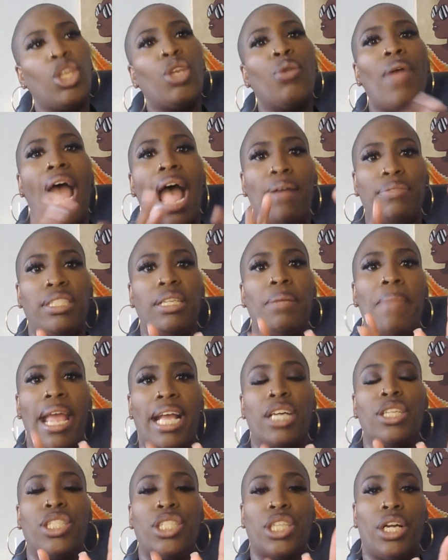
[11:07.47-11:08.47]
You have to
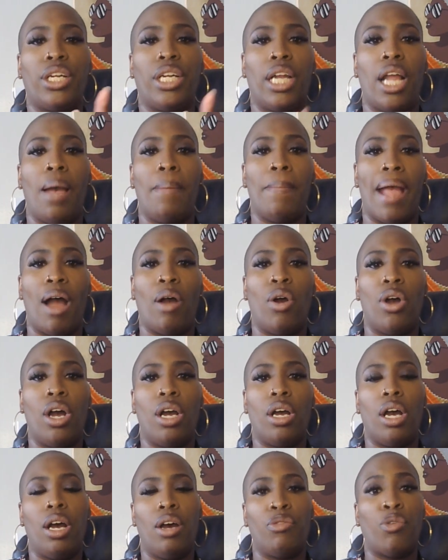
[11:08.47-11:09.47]
make a certain amount
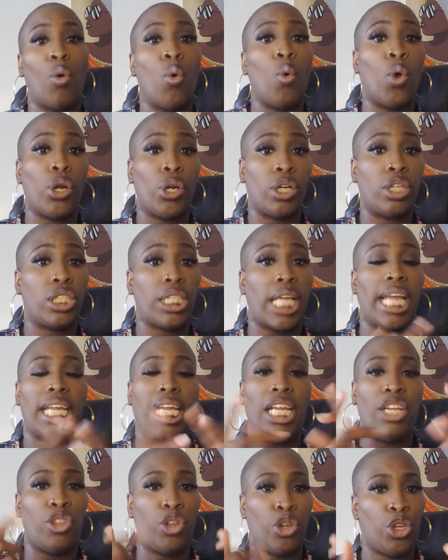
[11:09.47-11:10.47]
of orders,
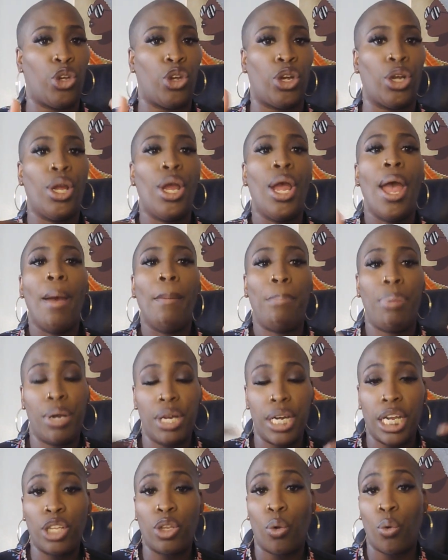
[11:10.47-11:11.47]
like either you're
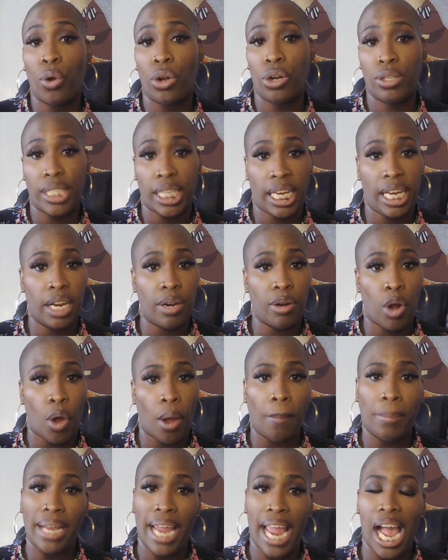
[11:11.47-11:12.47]
putting the orders in
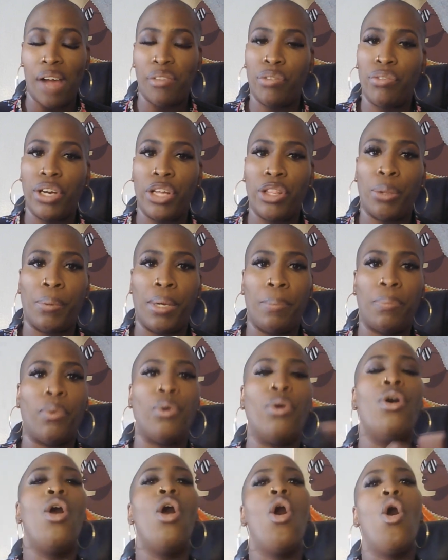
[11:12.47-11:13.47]
on behalf of other
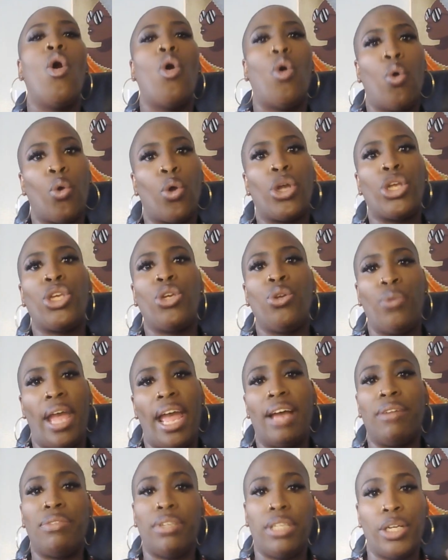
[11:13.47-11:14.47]
people or you
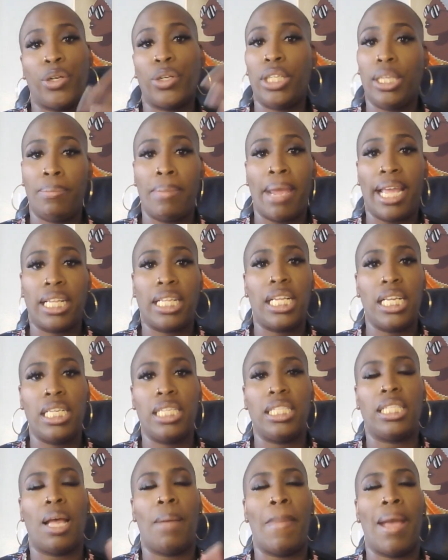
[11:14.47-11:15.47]
have literally made
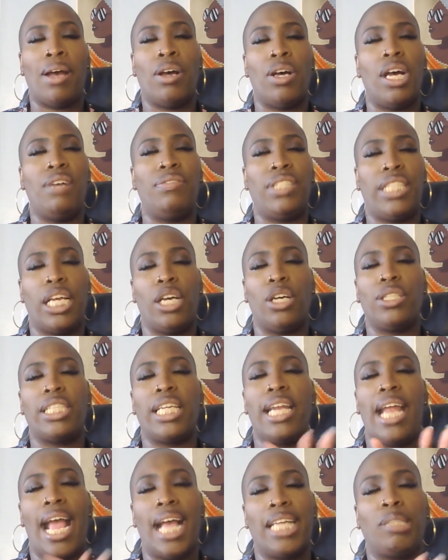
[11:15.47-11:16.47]
the amount of sales.
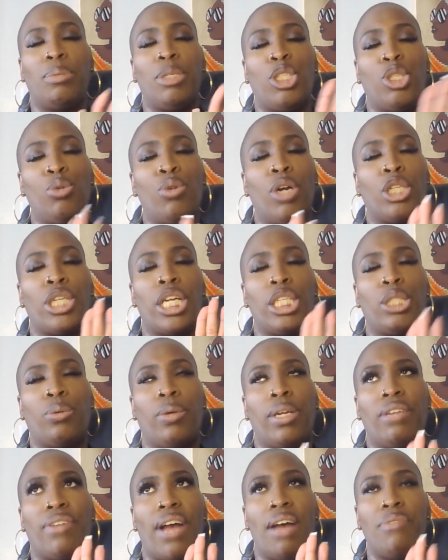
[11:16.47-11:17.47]
It has to be
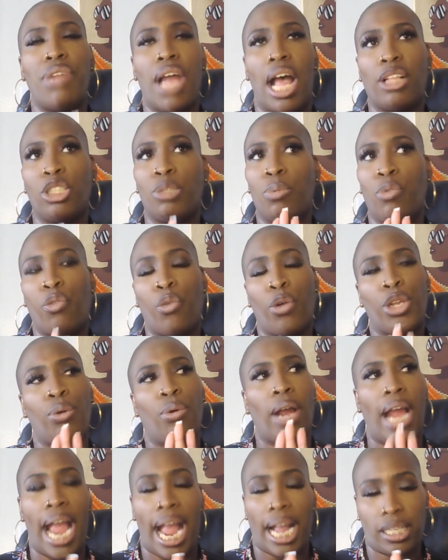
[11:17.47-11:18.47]
$225 before
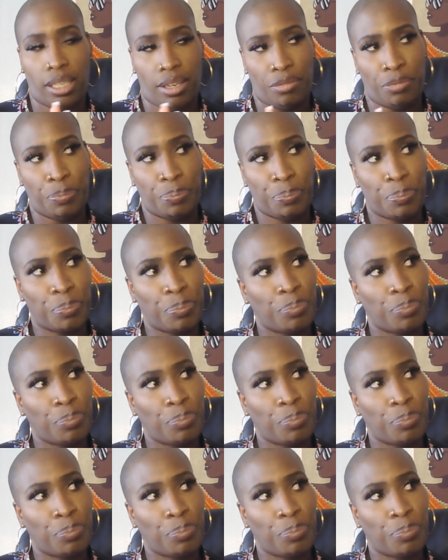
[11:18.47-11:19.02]
you are active.